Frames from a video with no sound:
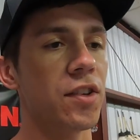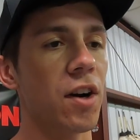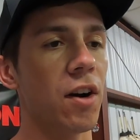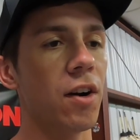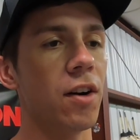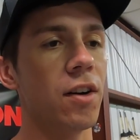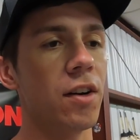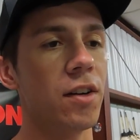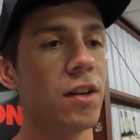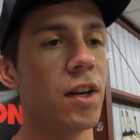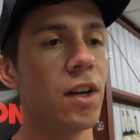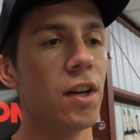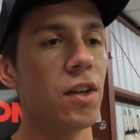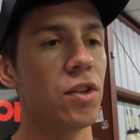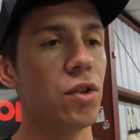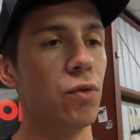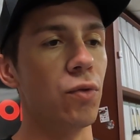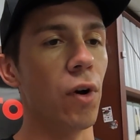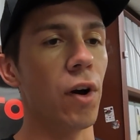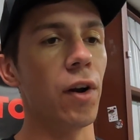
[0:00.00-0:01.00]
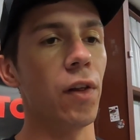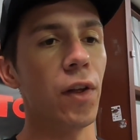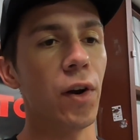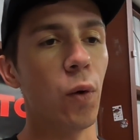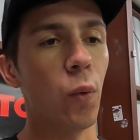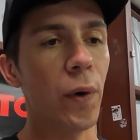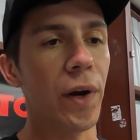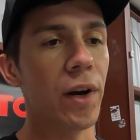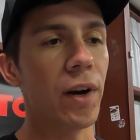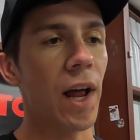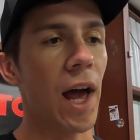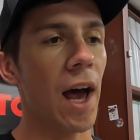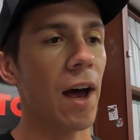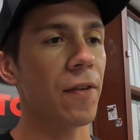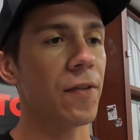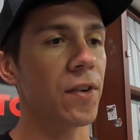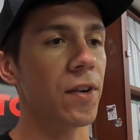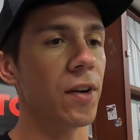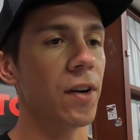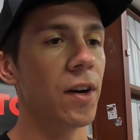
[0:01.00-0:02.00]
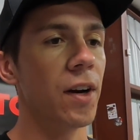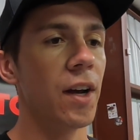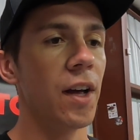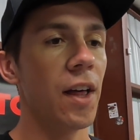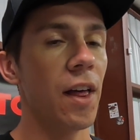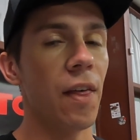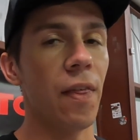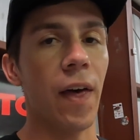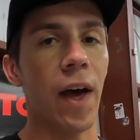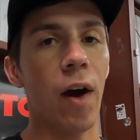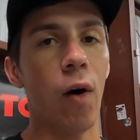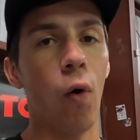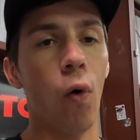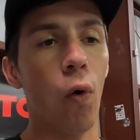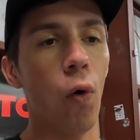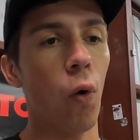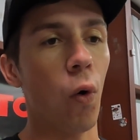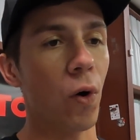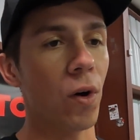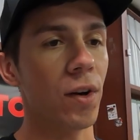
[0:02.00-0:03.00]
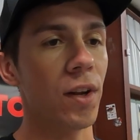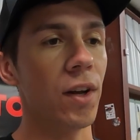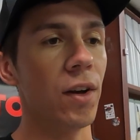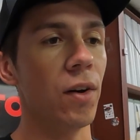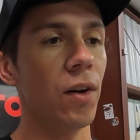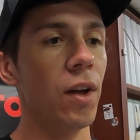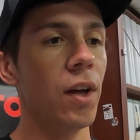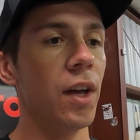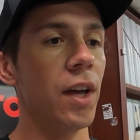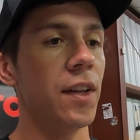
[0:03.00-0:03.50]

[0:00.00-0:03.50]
started to run a little weird after that whole ordeal.